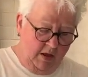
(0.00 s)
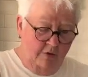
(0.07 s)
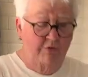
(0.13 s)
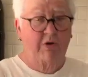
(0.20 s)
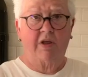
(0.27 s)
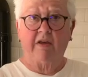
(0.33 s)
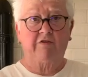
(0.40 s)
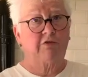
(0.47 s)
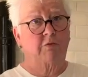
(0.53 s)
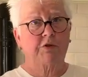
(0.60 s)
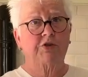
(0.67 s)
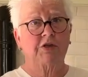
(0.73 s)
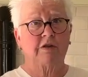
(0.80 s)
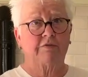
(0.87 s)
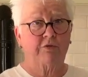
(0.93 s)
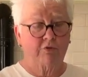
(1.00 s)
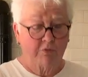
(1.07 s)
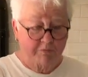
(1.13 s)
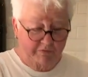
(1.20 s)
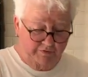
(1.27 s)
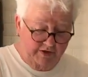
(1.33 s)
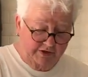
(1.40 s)
Really, everyone should have their
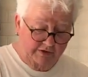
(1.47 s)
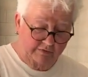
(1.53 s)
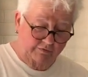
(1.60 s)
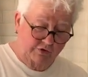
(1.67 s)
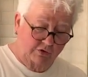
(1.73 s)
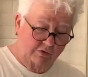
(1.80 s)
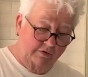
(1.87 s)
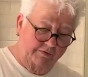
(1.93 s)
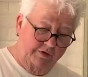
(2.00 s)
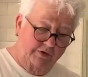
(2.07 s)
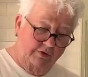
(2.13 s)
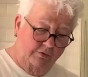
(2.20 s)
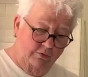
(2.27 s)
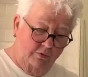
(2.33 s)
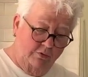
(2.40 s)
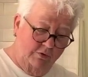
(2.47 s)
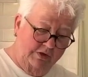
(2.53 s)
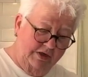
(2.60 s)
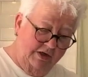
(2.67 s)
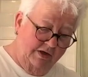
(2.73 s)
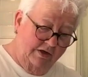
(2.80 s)
own professor of geography to do all those